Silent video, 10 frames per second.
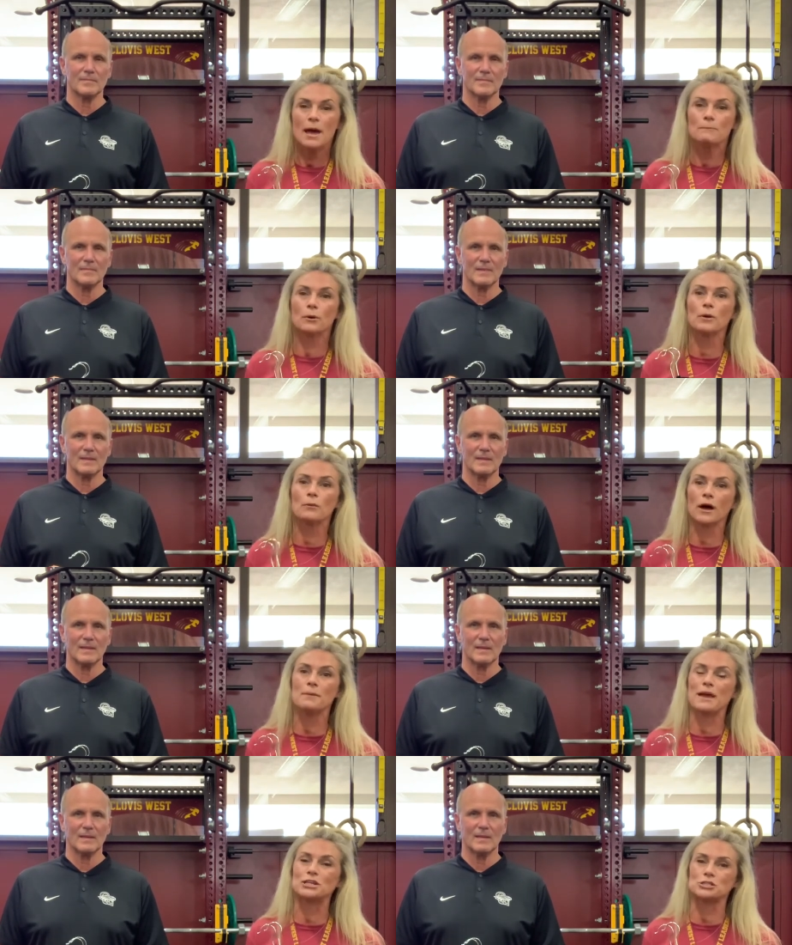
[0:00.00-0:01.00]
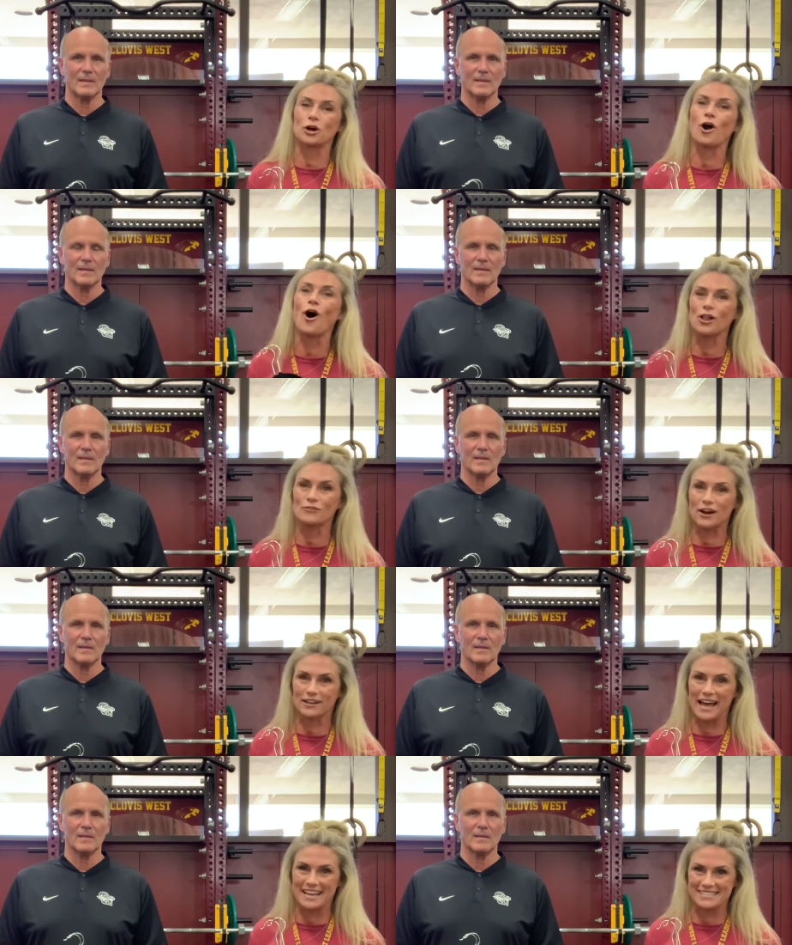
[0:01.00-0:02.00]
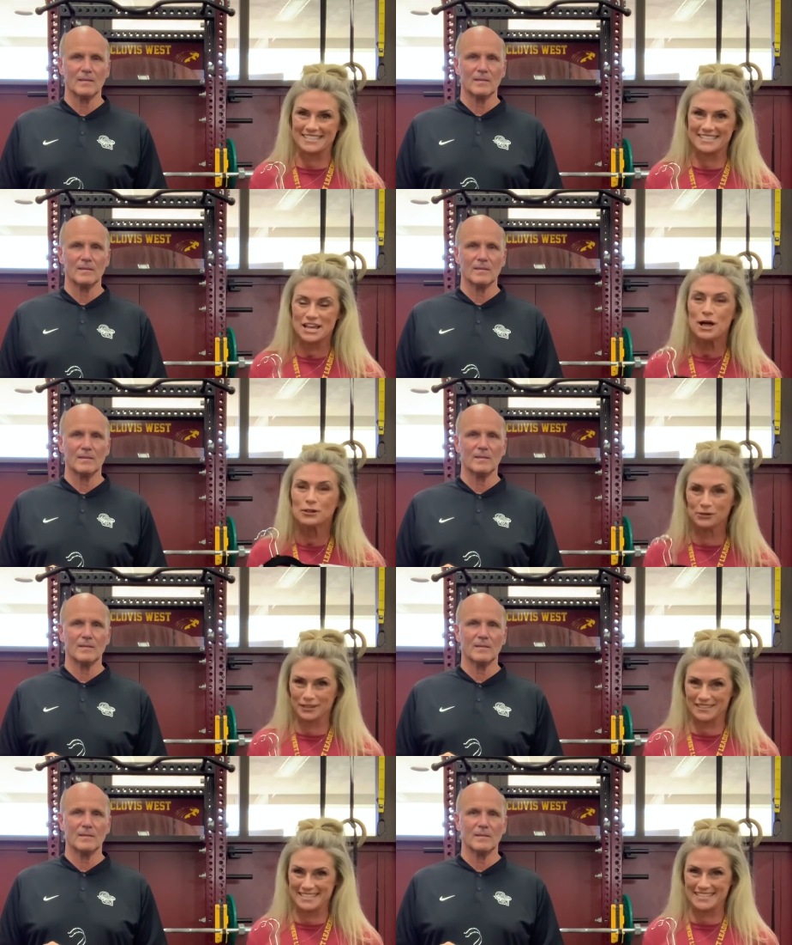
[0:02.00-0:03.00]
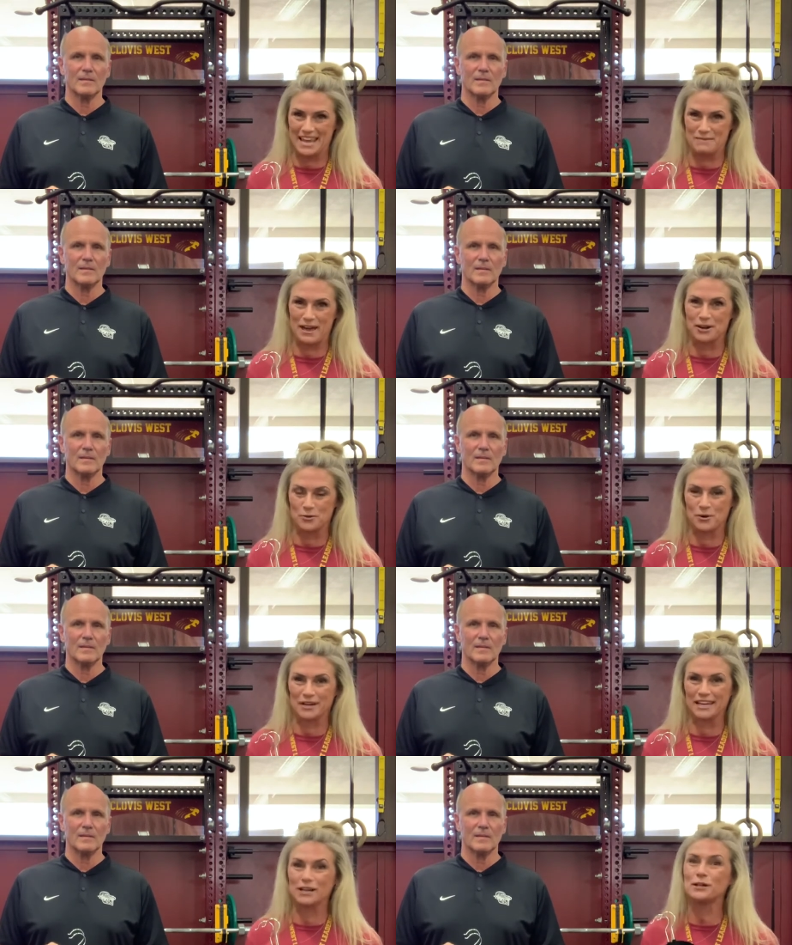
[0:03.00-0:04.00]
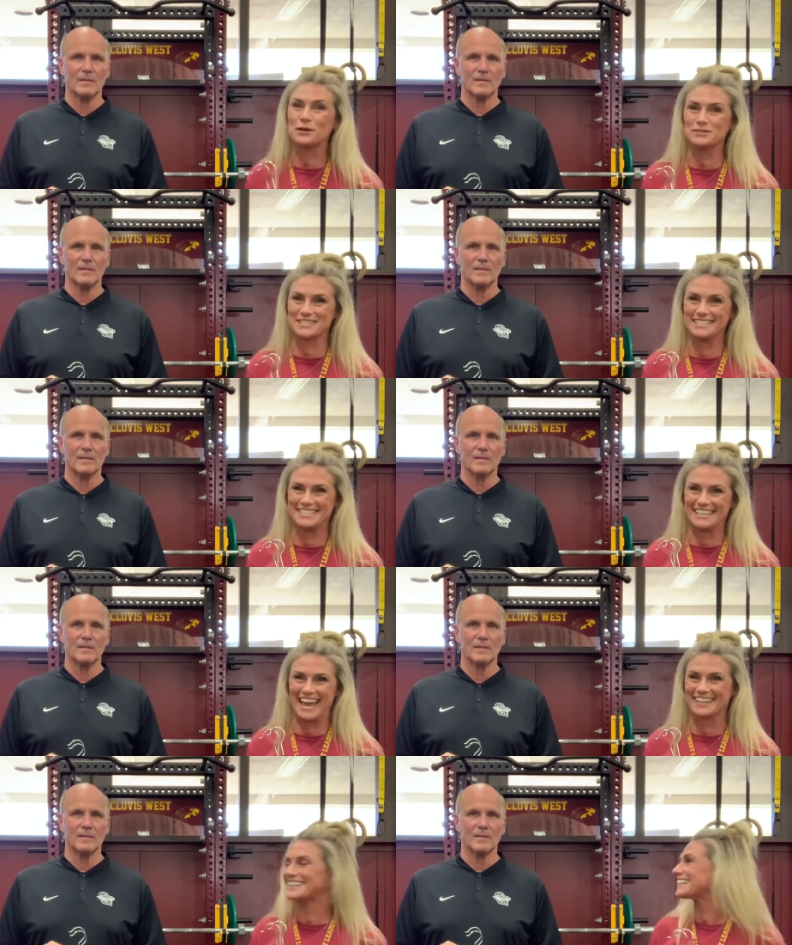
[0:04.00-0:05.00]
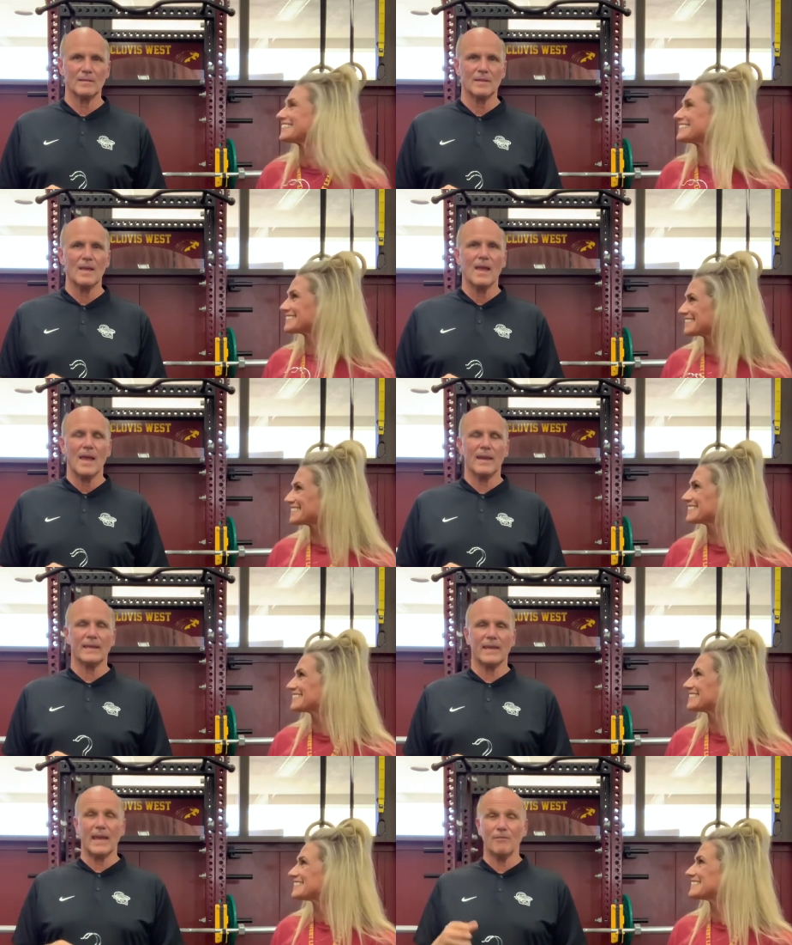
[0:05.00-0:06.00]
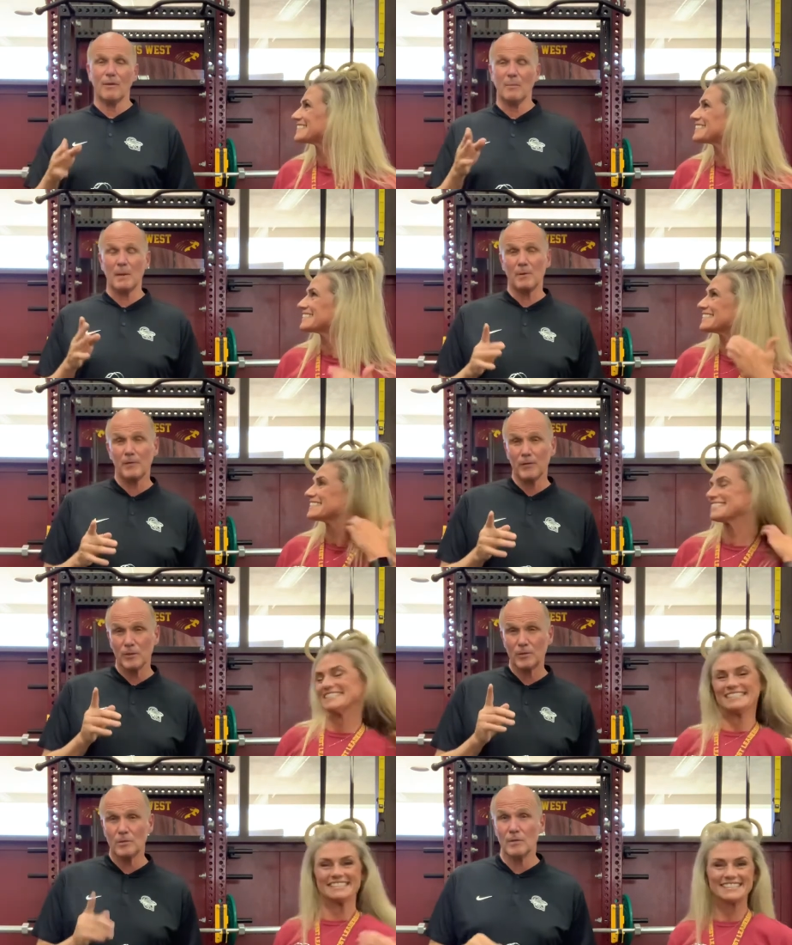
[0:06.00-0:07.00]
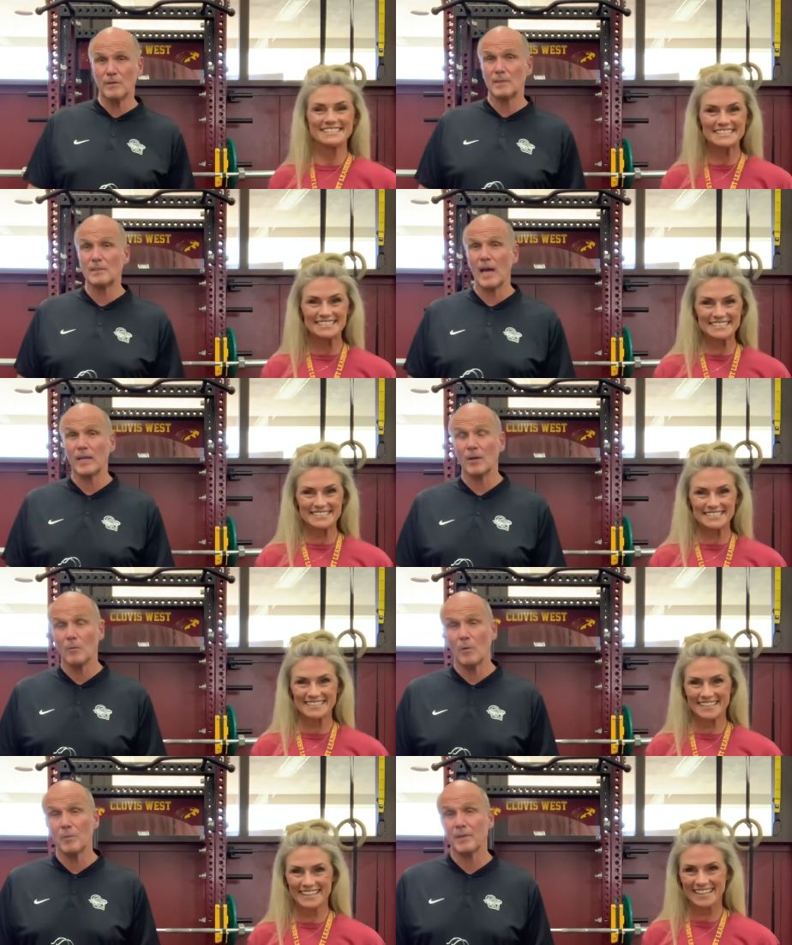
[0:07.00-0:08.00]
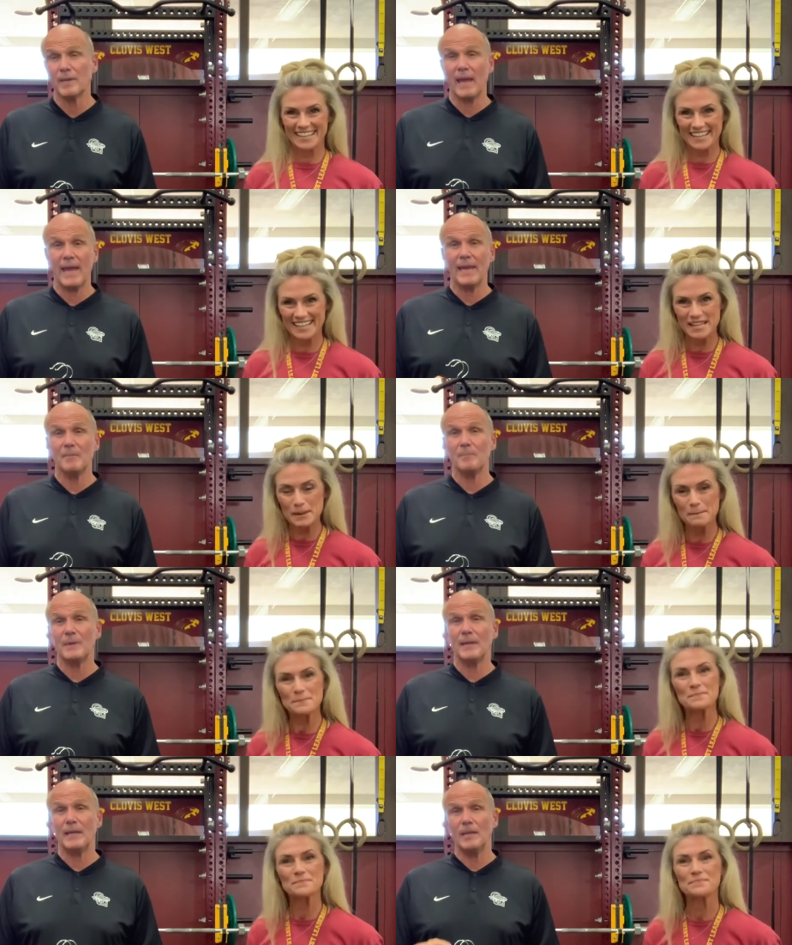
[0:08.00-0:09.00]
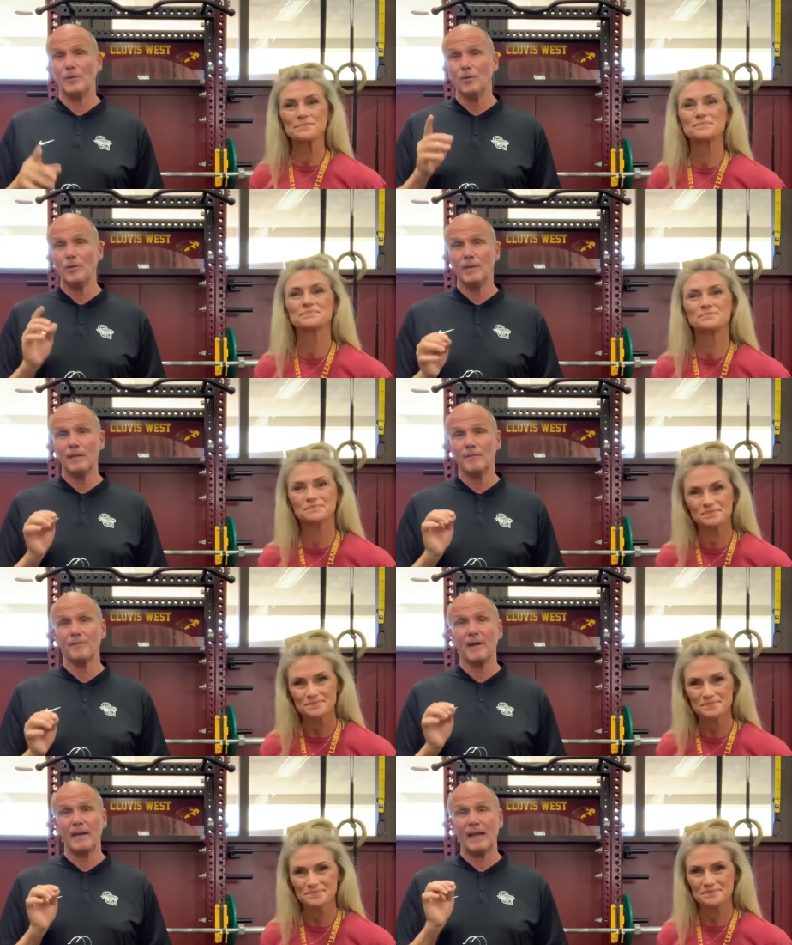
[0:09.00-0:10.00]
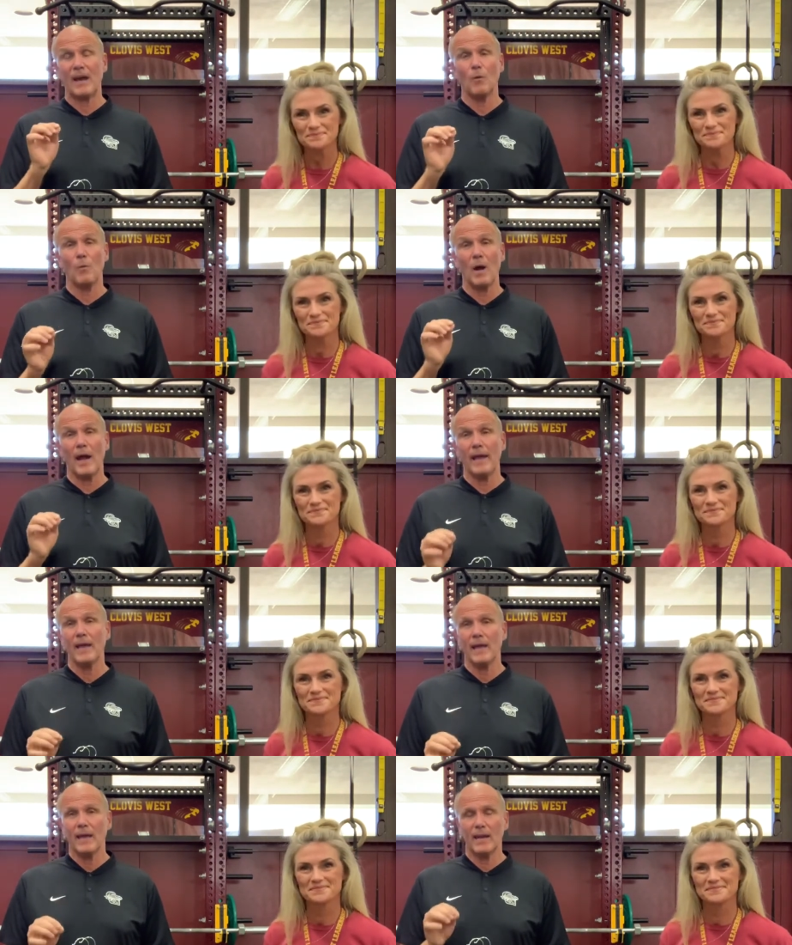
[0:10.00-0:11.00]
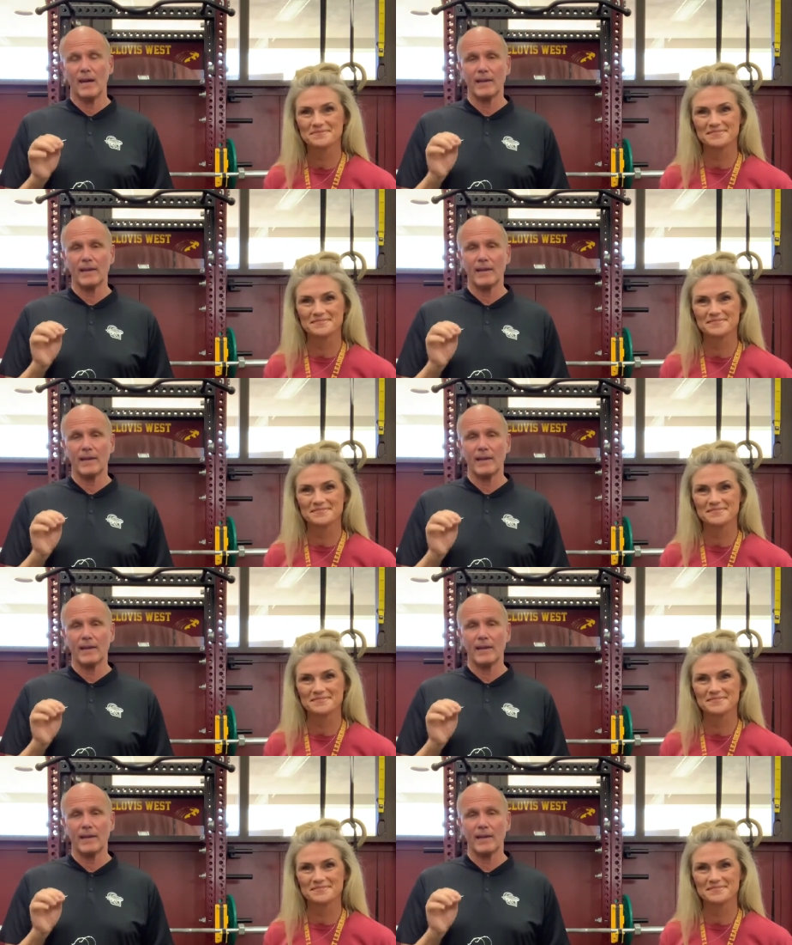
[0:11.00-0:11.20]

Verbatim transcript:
Speaker 1: but we wanna make sure all of our classes look the same and are working closely together.
Speaker 2: And again, remember, if your student does not come home with an A in PE, you need to find out why. And I'll